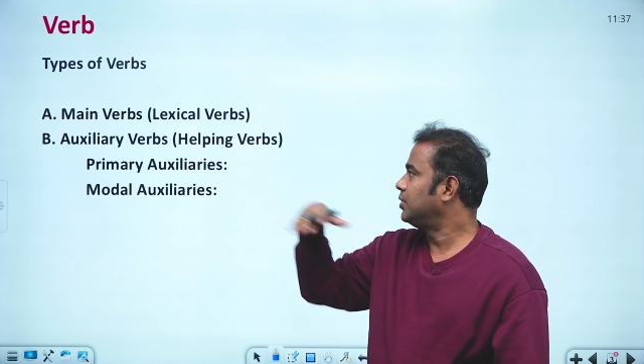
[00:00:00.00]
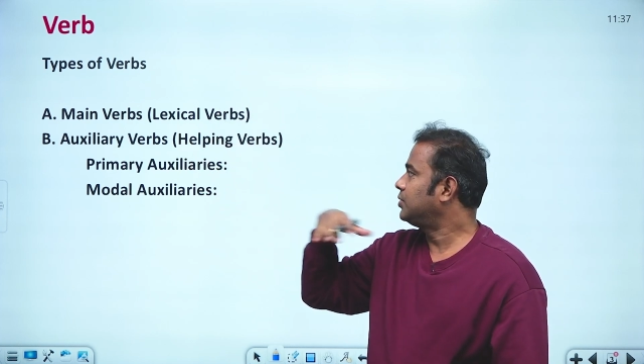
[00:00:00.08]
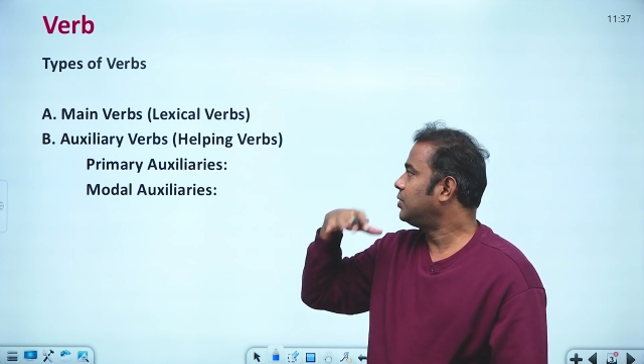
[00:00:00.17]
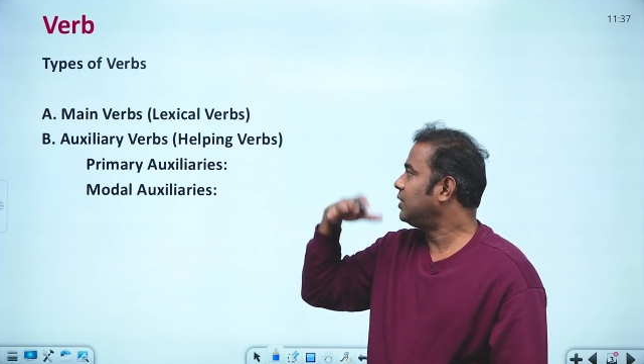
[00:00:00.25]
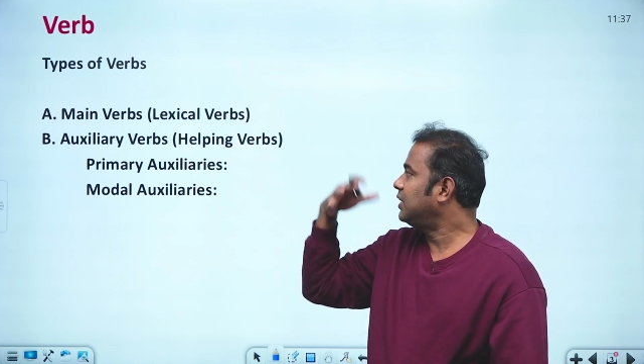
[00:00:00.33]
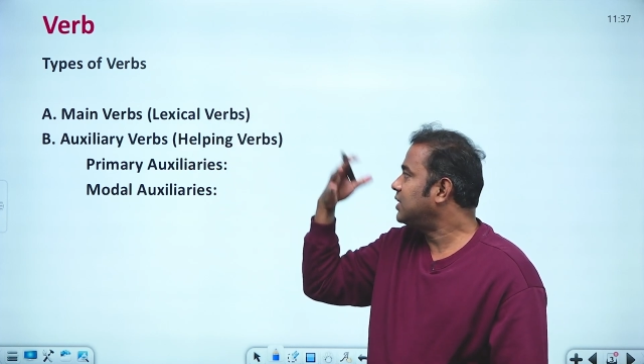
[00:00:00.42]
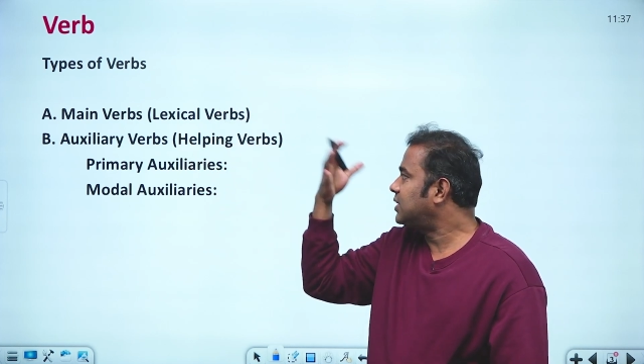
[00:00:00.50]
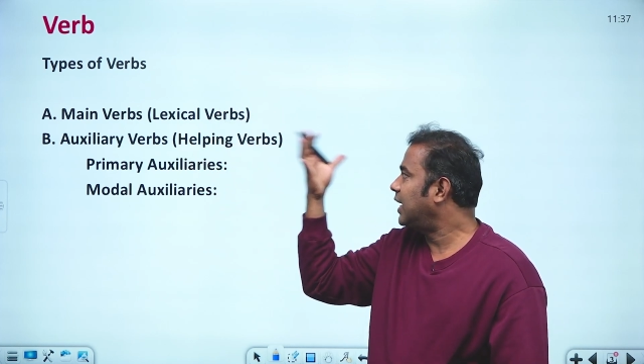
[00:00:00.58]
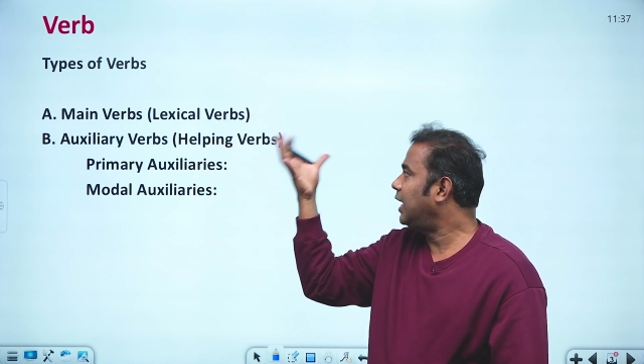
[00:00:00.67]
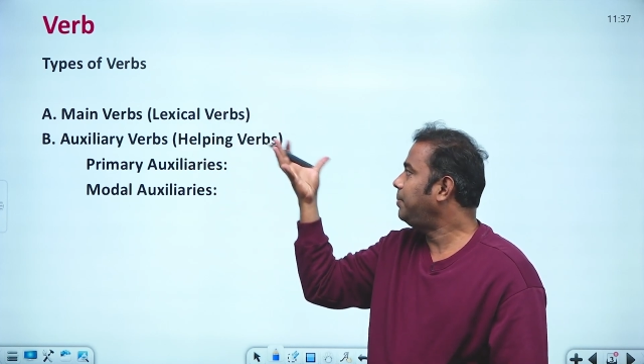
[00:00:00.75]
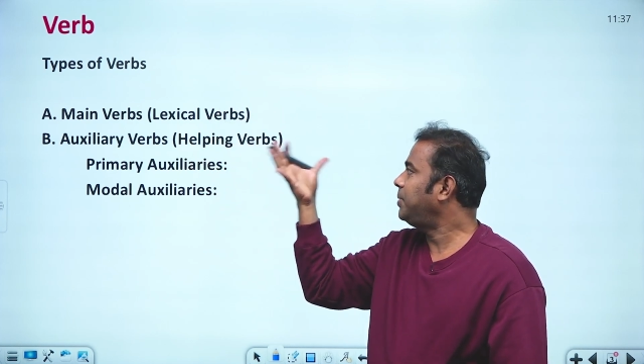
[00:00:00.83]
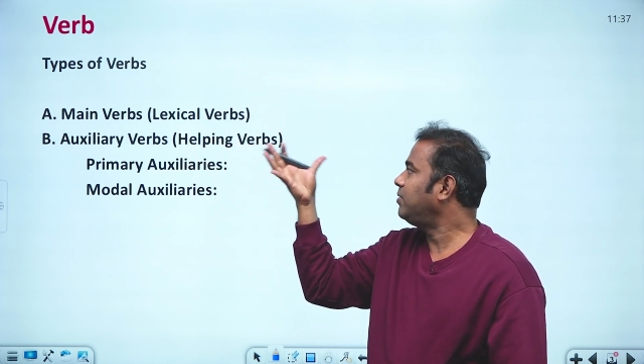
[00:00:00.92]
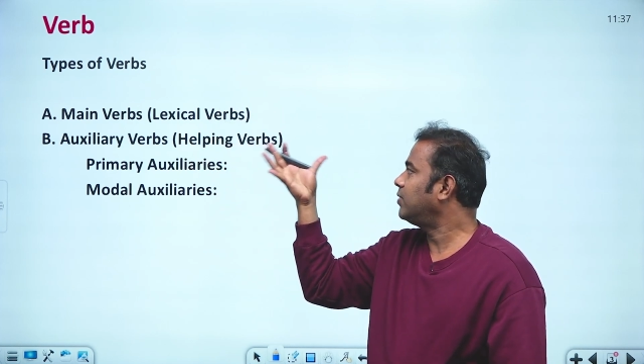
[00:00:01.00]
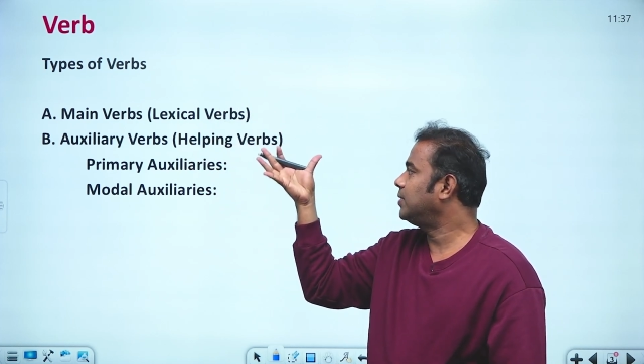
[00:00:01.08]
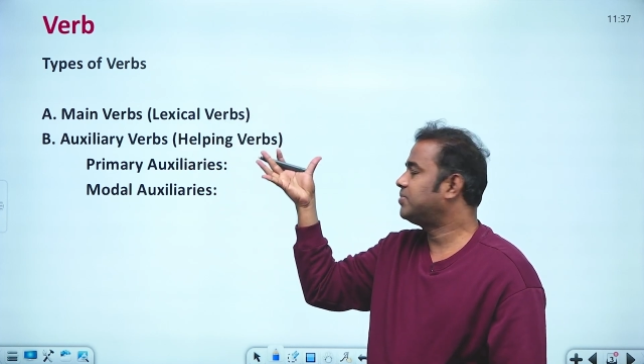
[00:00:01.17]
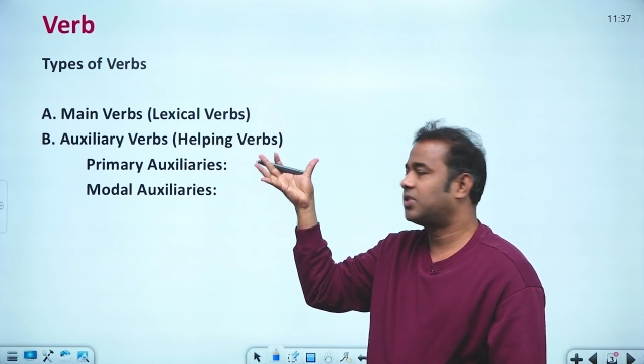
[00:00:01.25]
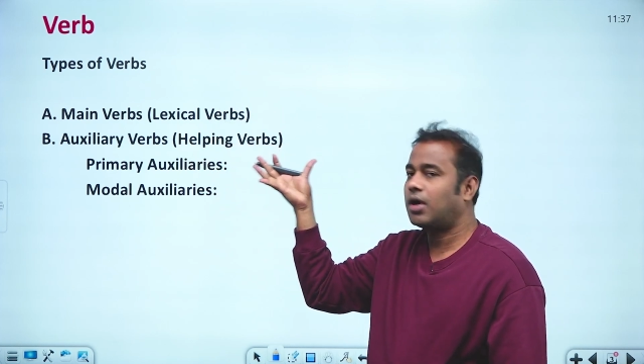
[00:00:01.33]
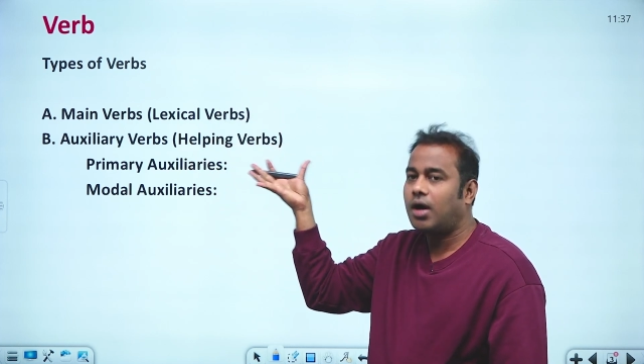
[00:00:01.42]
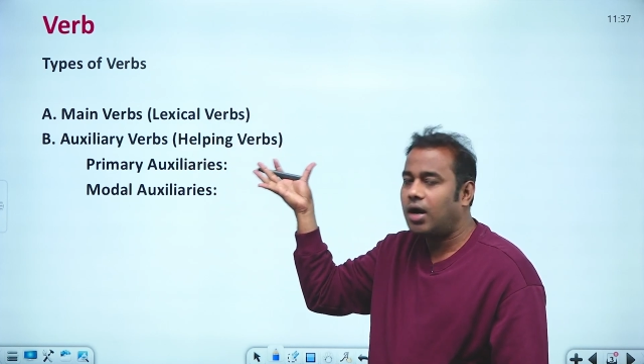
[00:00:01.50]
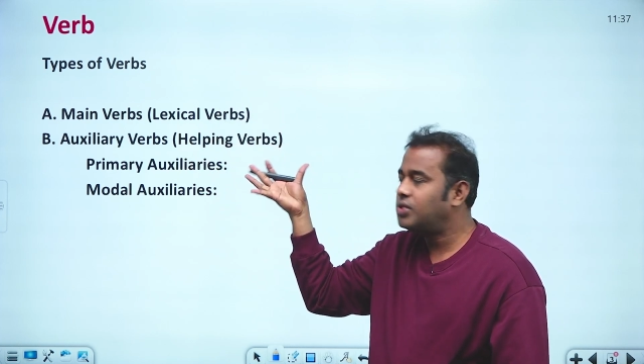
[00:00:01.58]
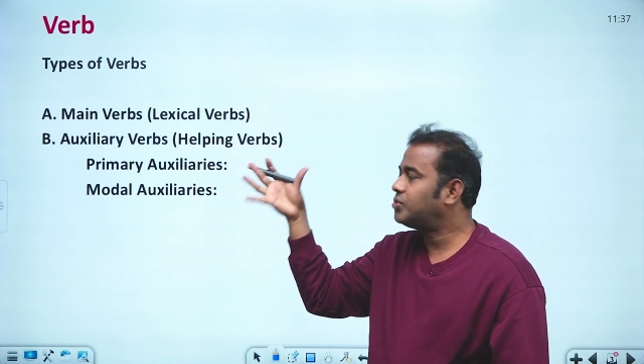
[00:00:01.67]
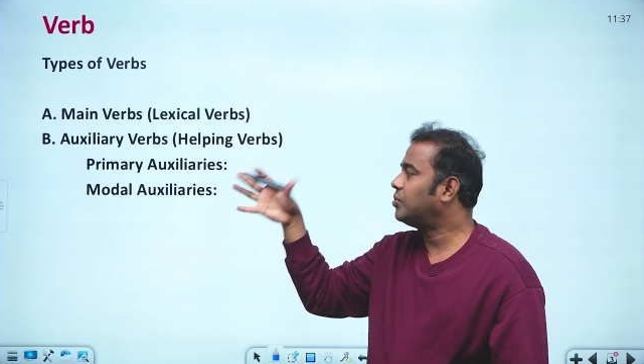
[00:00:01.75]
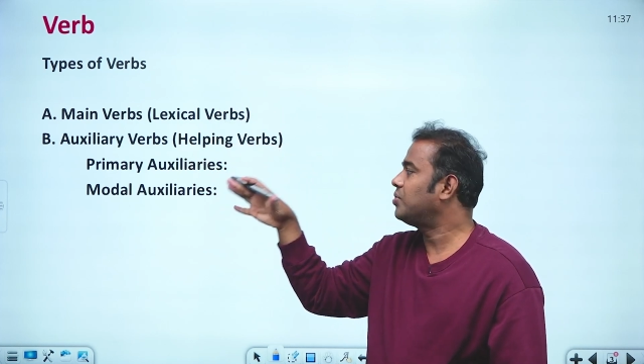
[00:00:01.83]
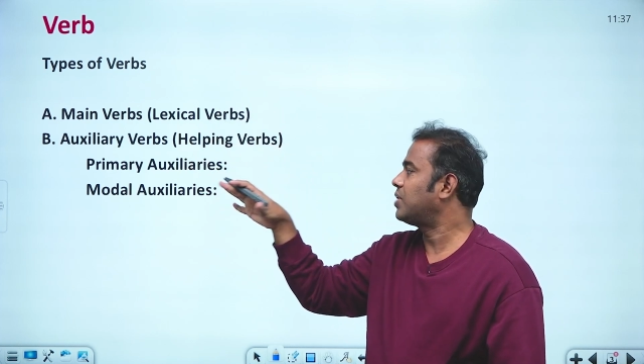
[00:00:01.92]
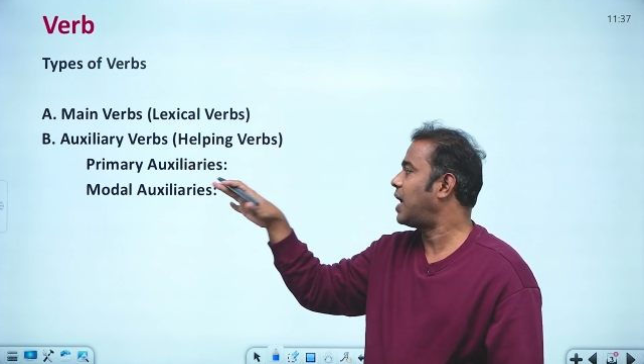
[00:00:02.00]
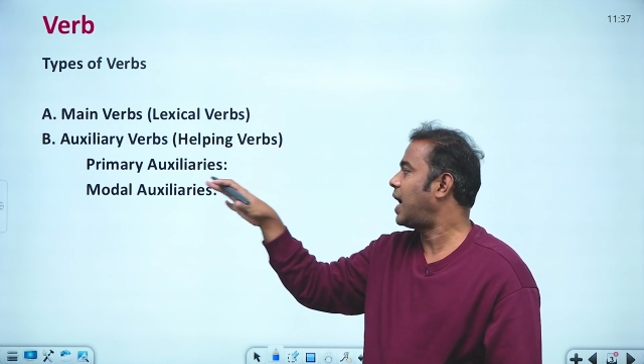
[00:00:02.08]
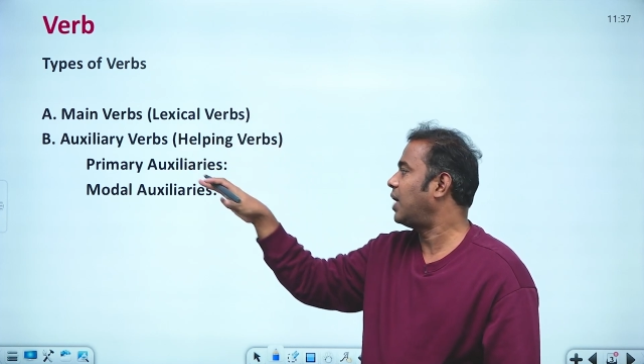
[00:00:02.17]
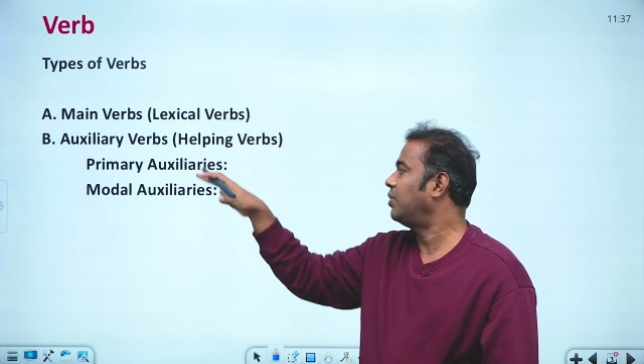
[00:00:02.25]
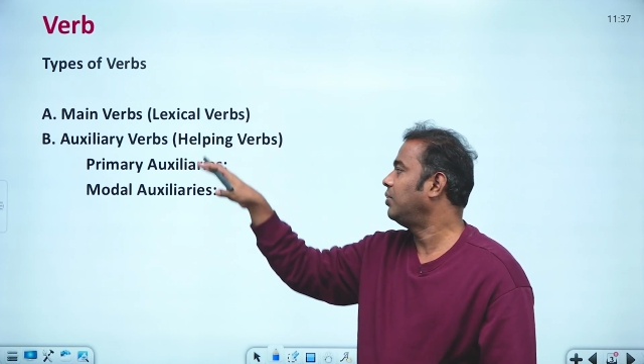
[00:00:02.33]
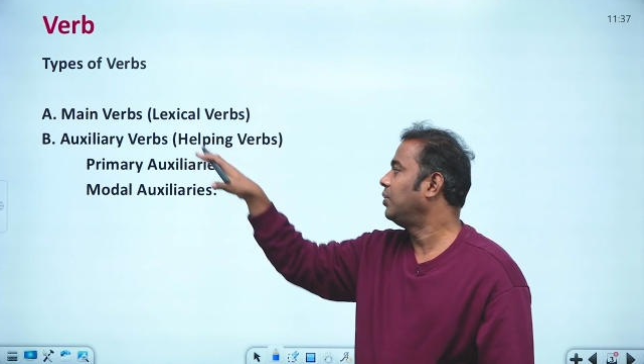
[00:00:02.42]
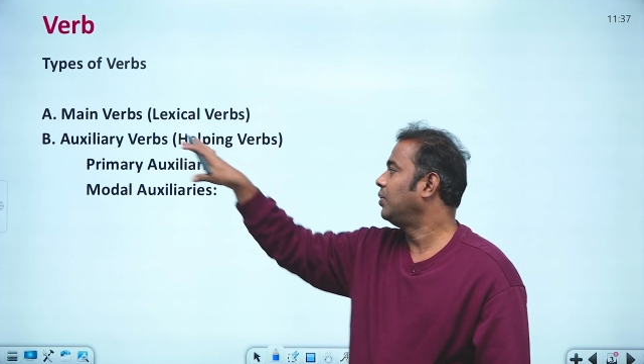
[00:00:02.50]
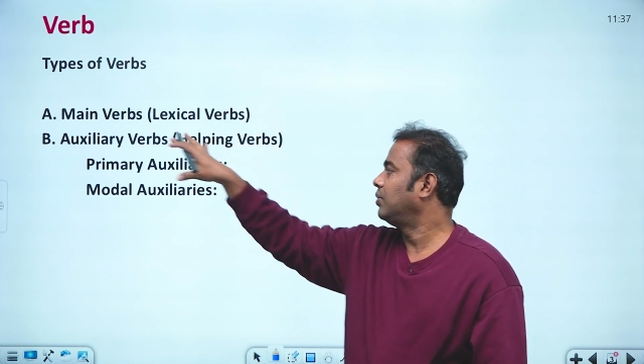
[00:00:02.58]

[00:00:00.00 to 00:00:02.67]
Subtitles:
So in this helping verbs are also you have